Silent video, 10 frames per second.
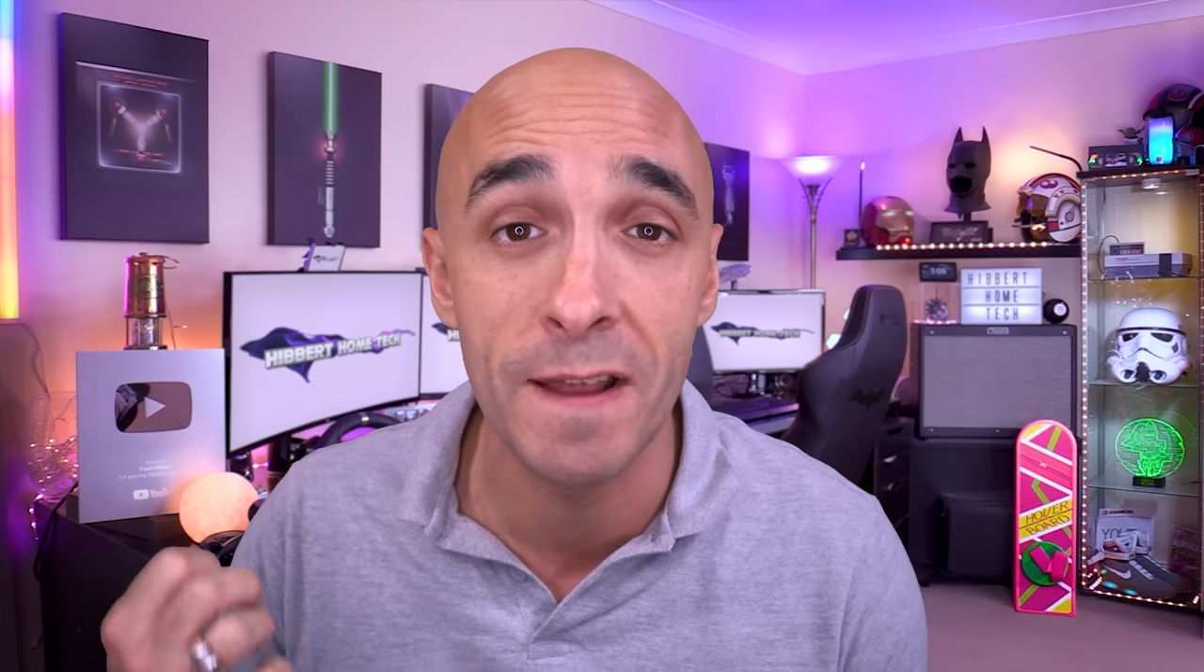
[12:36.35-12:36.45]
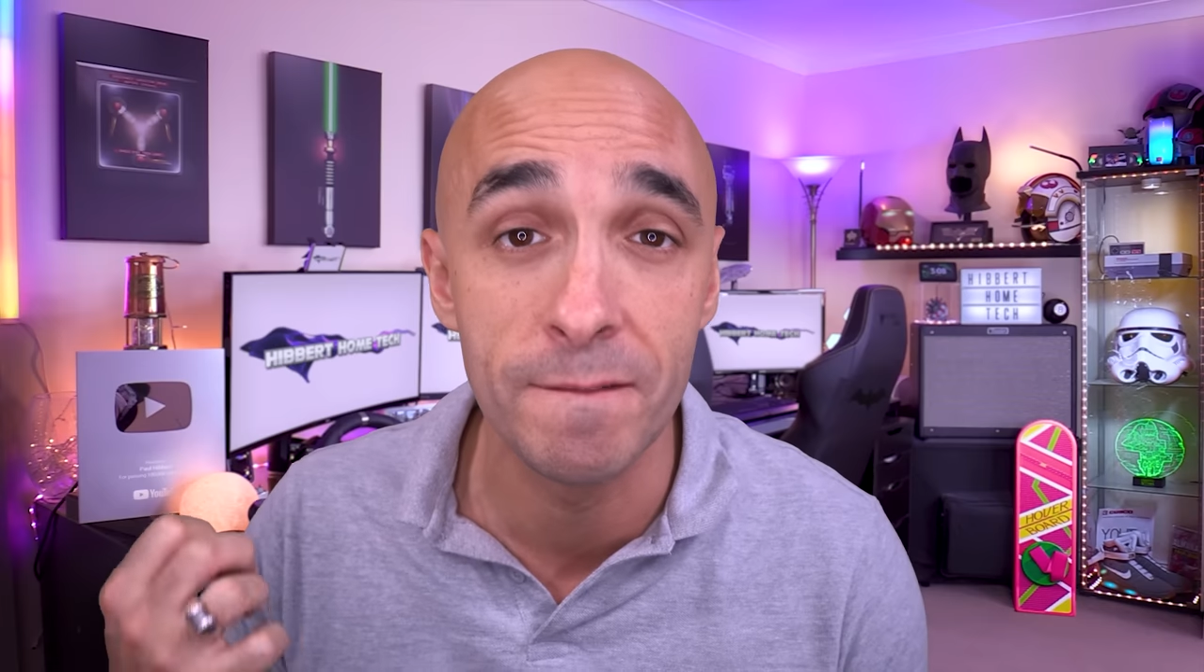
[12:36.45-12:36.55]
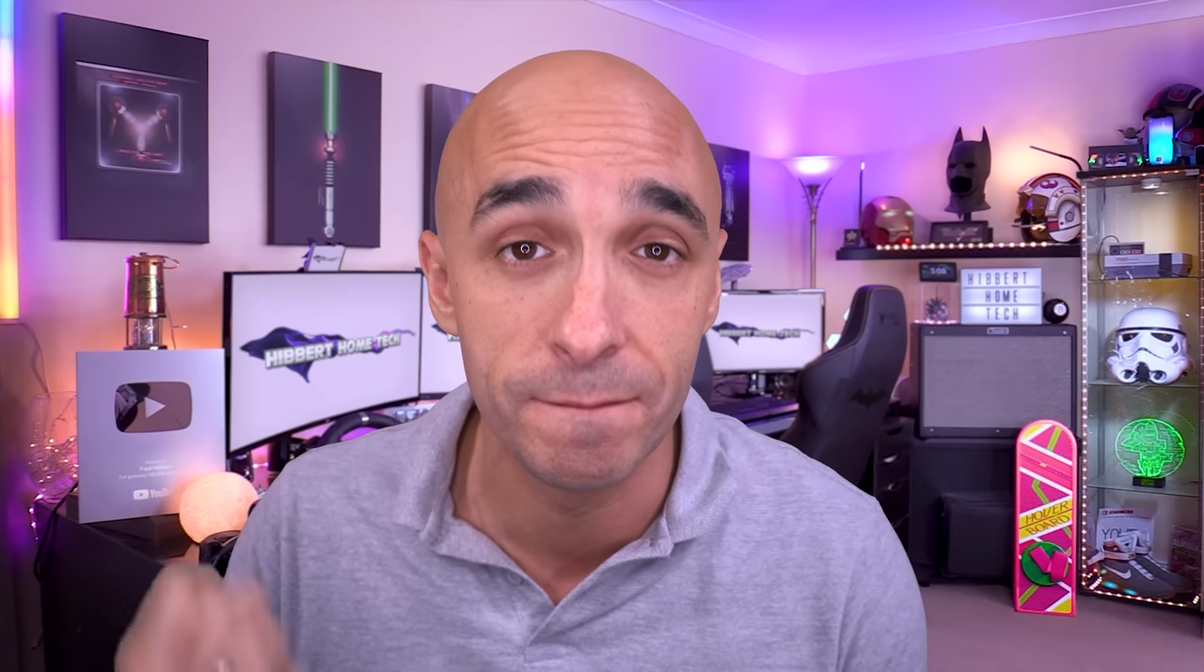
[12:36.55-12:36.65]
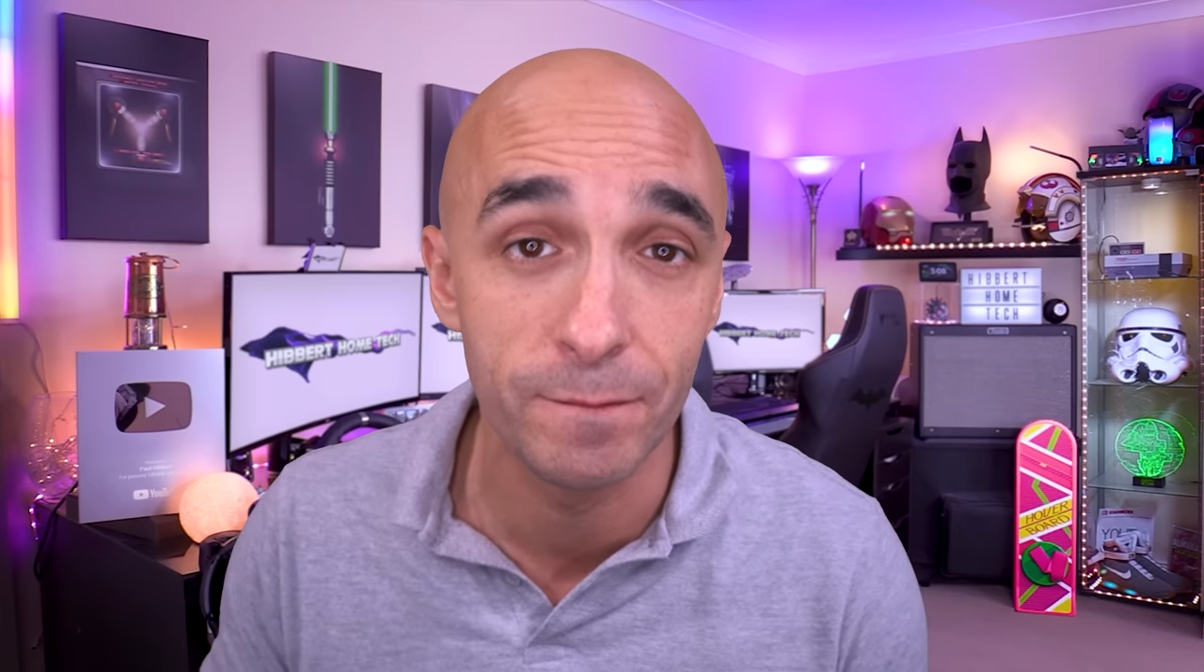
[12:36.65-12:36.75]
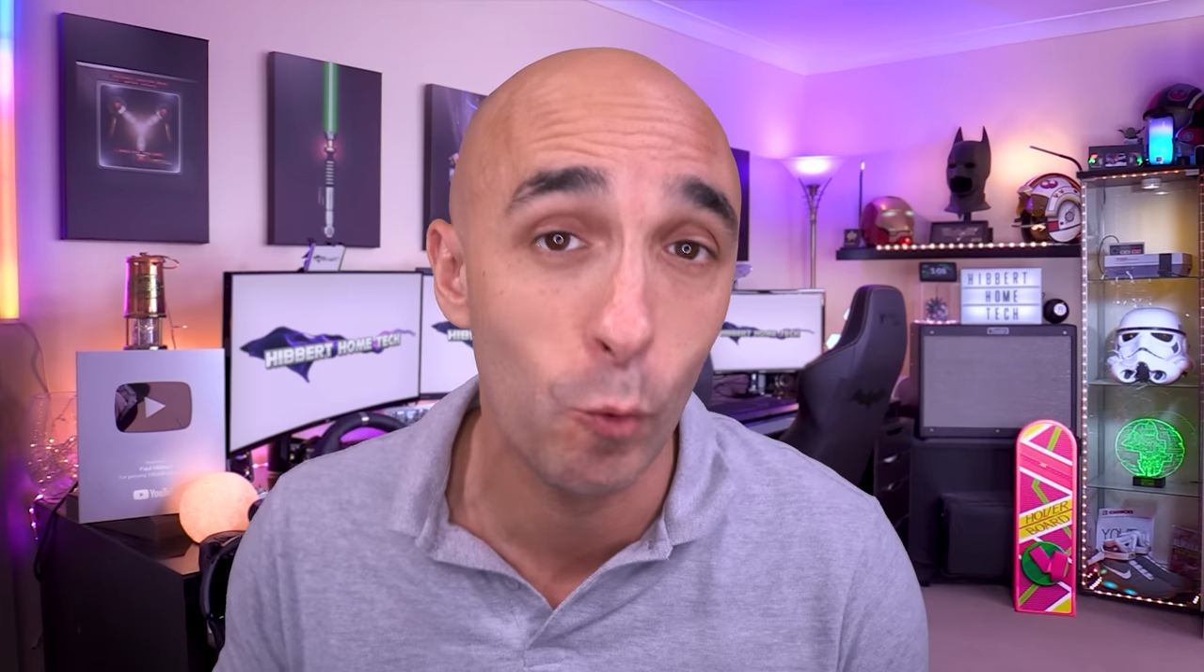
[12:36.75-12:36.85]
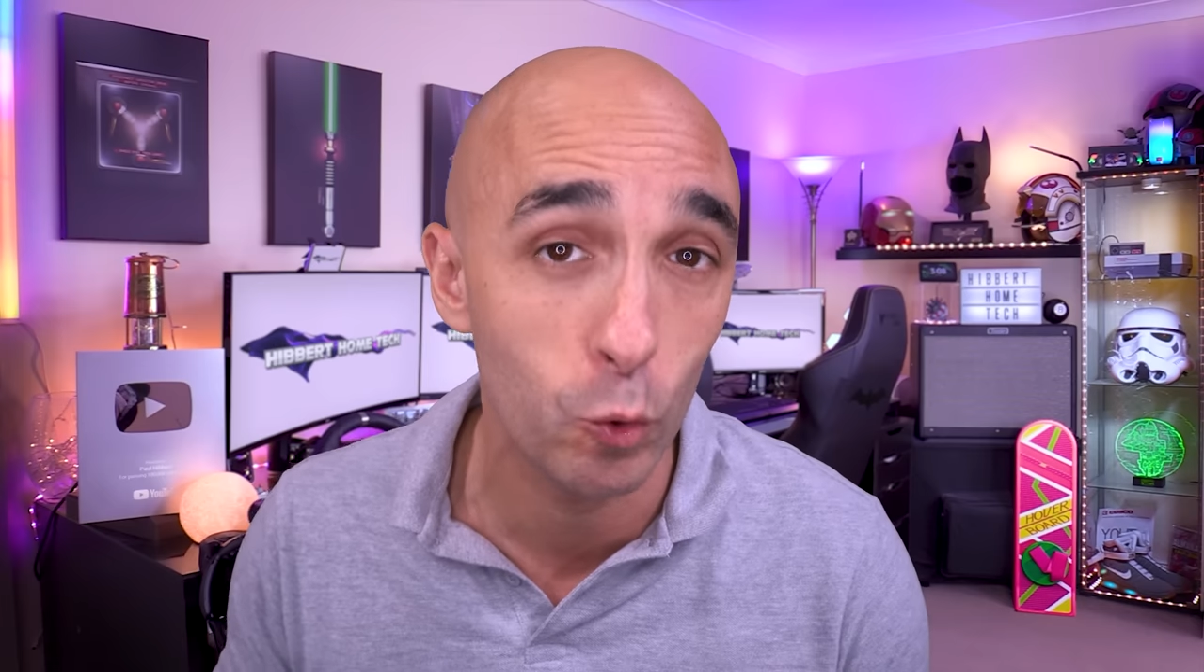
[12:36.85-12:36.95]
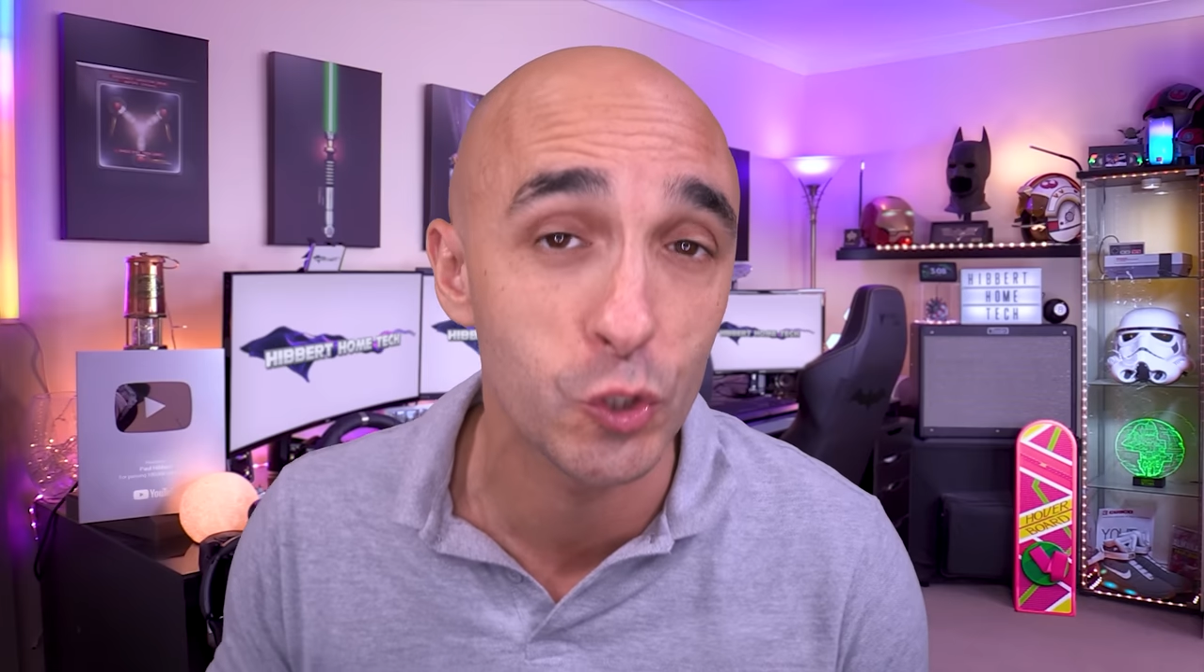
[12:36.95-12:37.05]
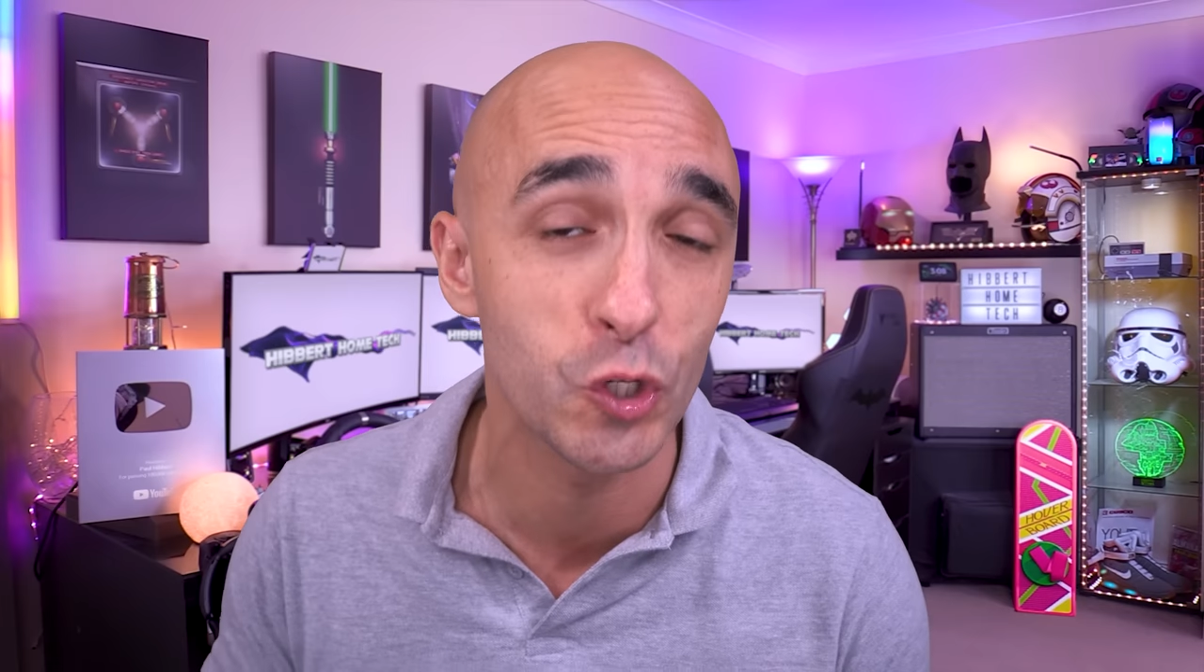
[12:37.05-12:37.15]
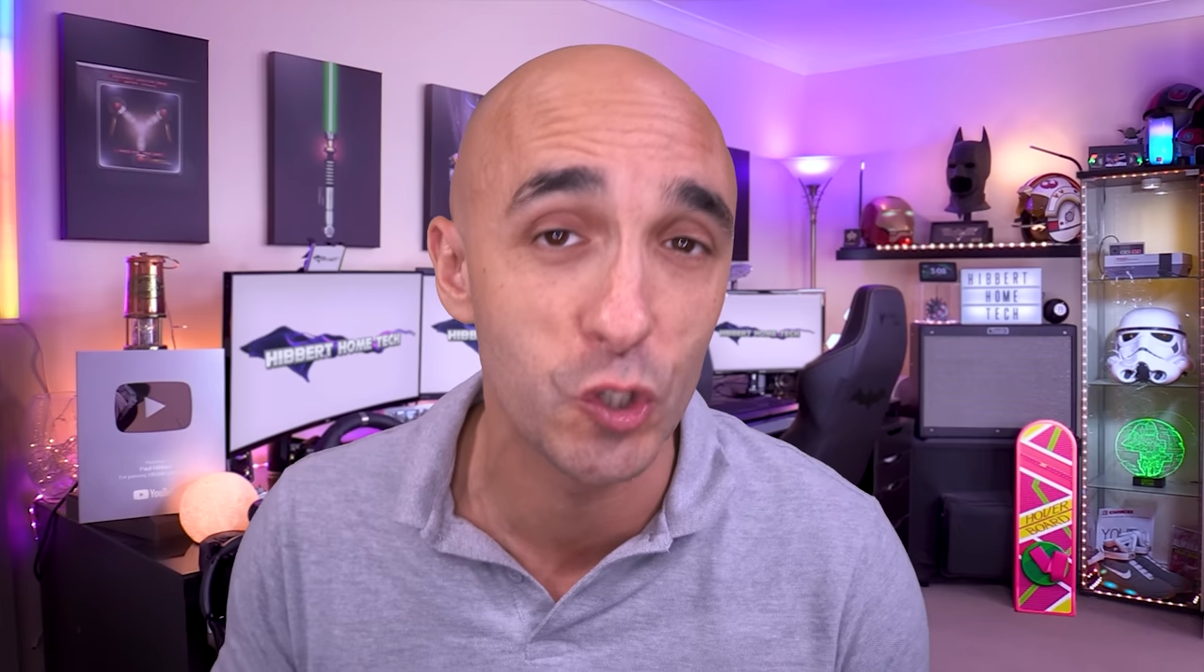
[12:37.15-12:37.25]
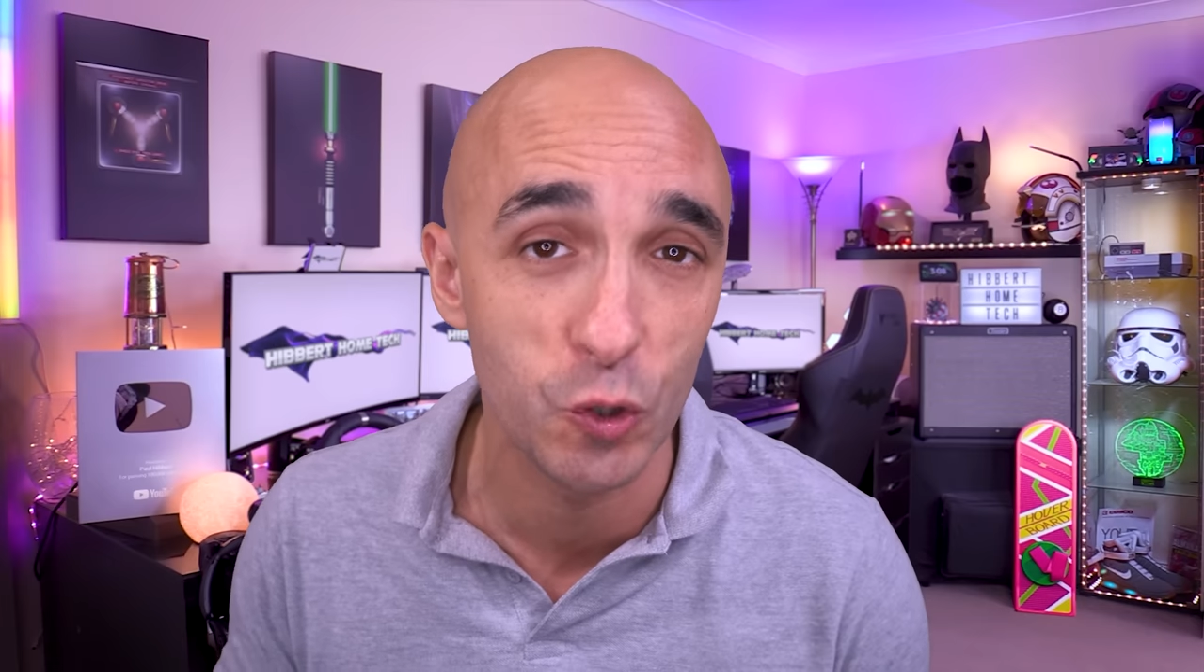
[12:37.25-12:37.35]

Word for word: enforce